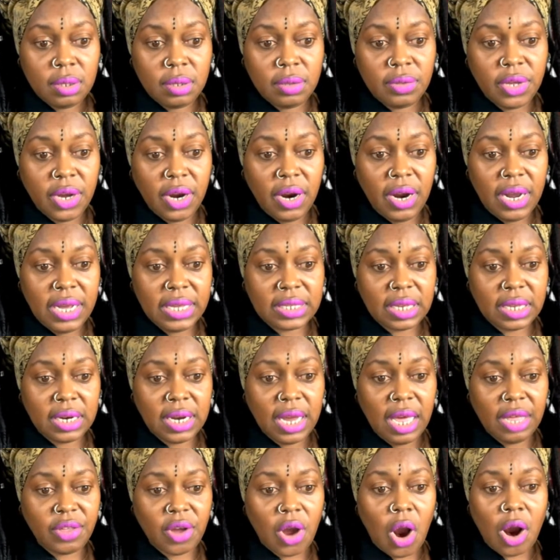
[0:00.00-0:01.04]
there is
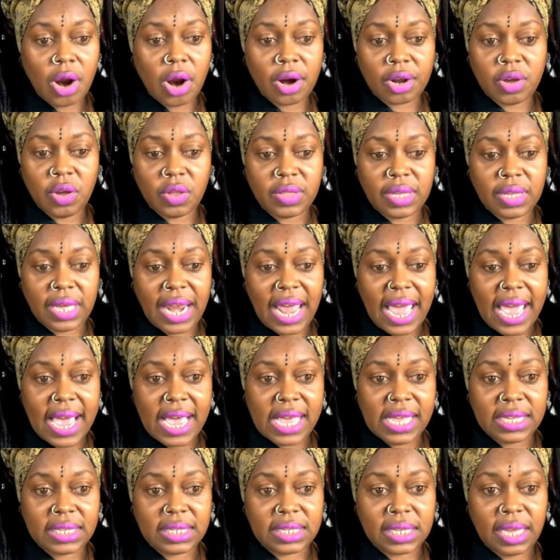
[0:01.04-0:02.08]
another article that
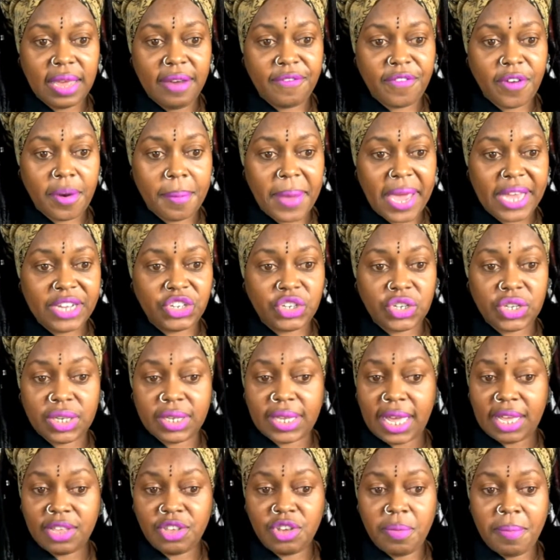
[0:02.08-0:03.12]
has information
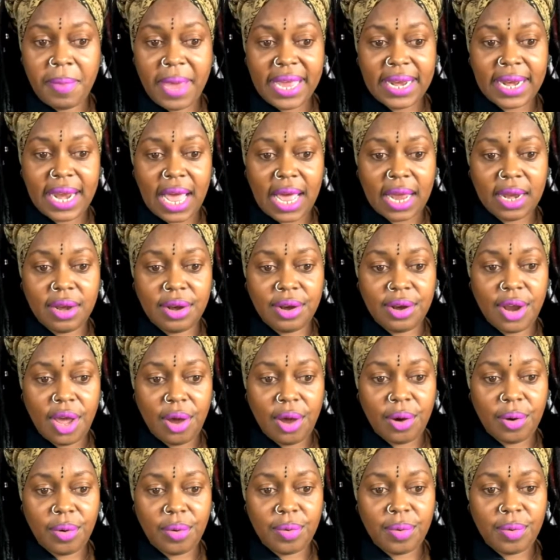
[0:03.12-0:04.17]
that you may not
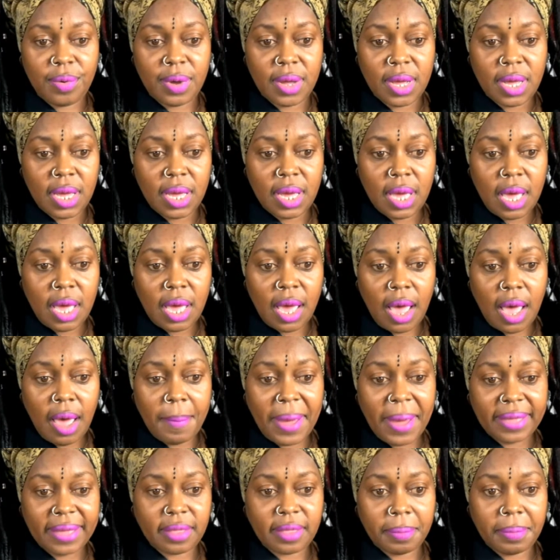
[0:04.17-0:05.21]
know
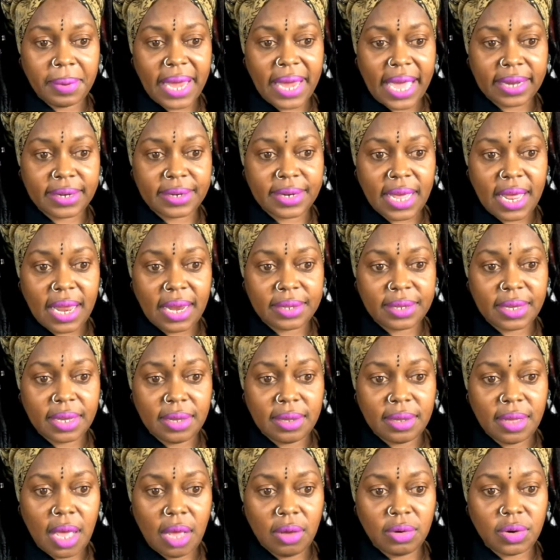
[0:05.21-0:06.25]
about the Black
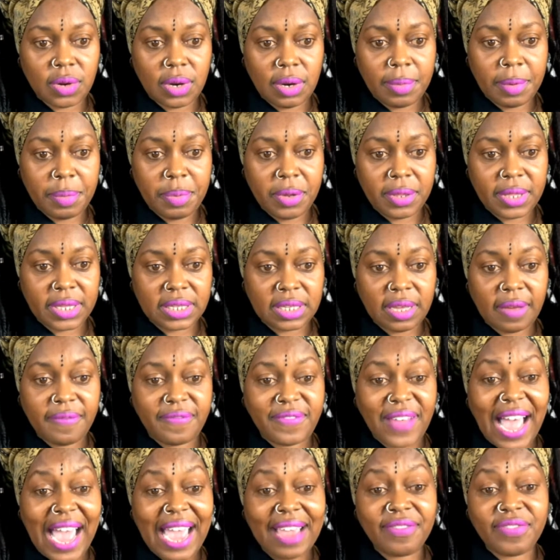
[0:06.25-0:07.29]
Dahlia. Hold on, let me put this
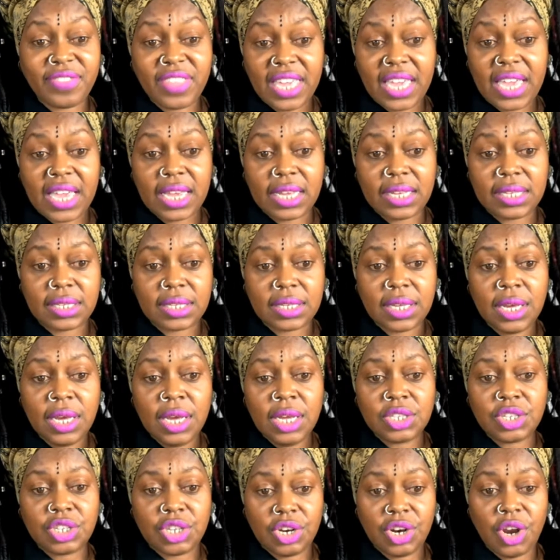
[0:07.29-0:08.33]
up. 5 things
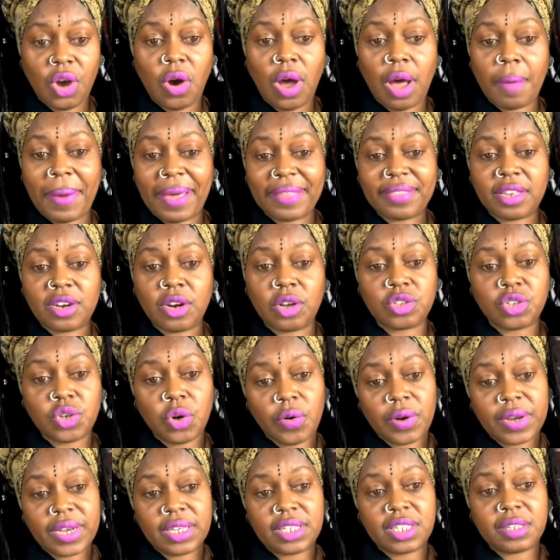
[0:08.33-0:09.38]
to know about the
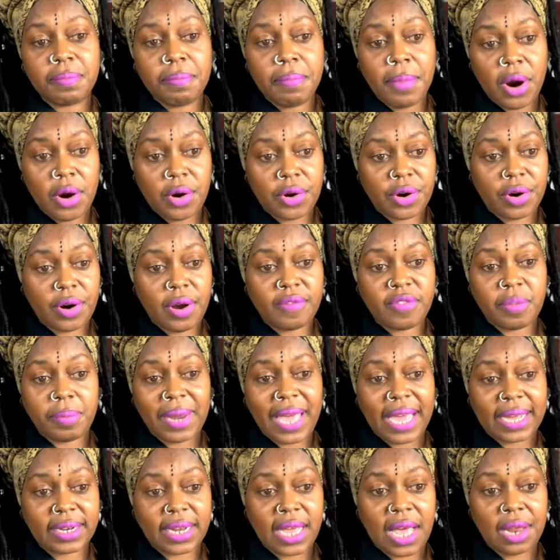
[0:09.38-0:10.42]
notorious murder of the
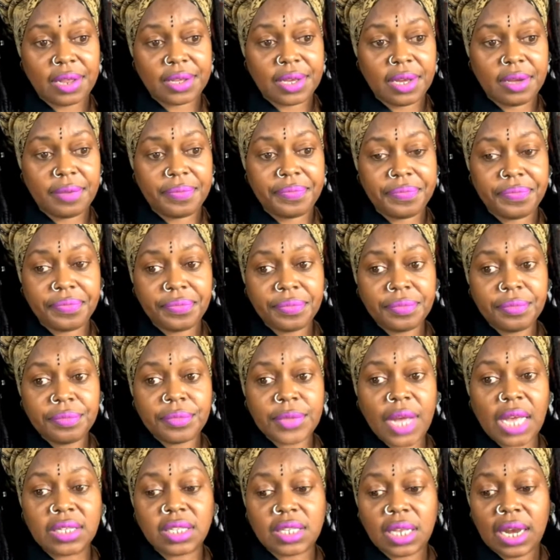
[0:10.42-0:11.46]
Black Dahlia.
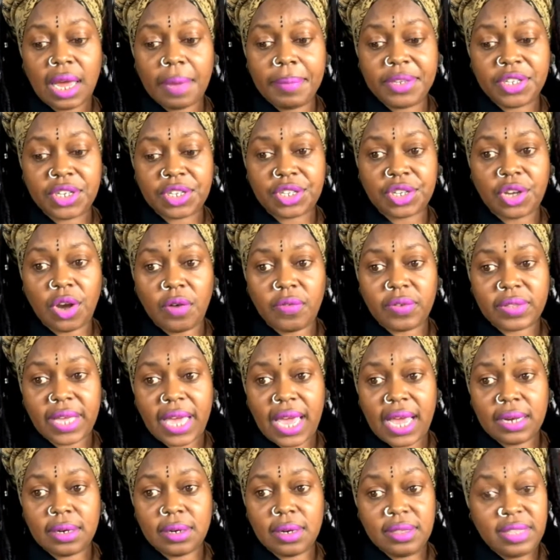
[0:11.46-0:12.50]
And so let me just go over
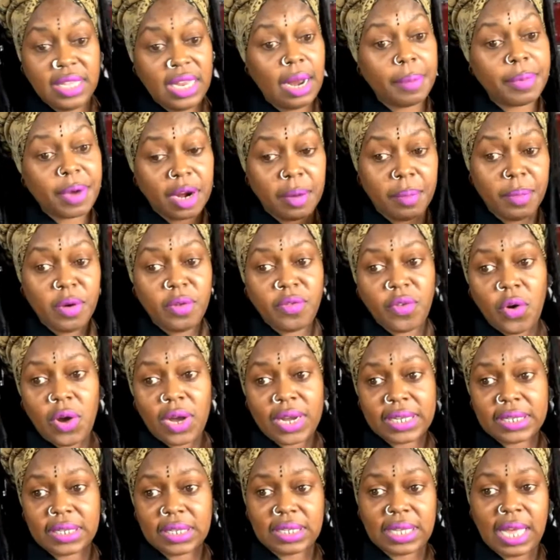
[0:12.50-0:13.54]
that. Then I'm going to move on
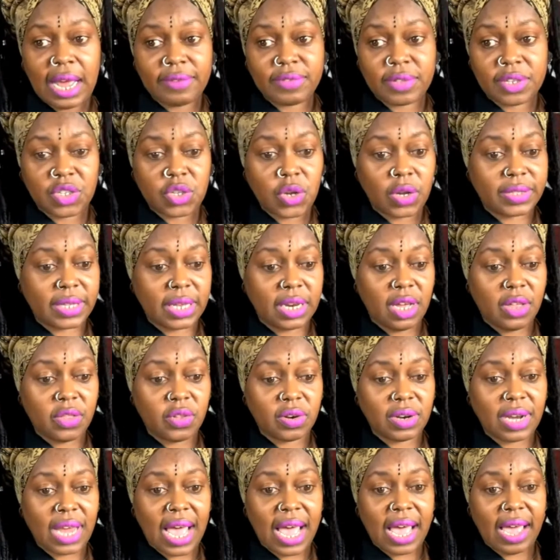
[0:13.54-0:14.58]
because it's time to start that
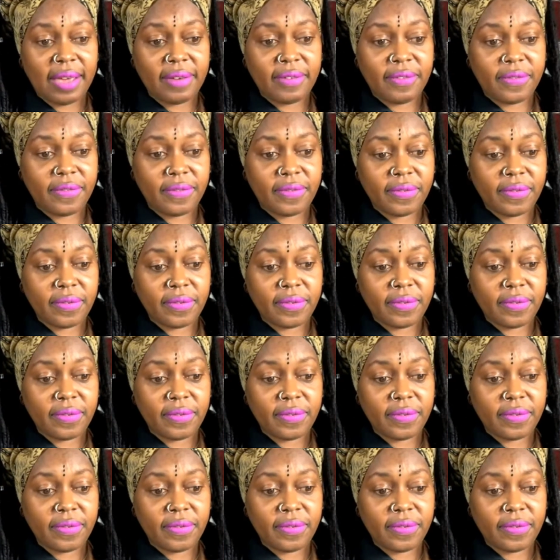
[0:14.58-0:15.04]
other live.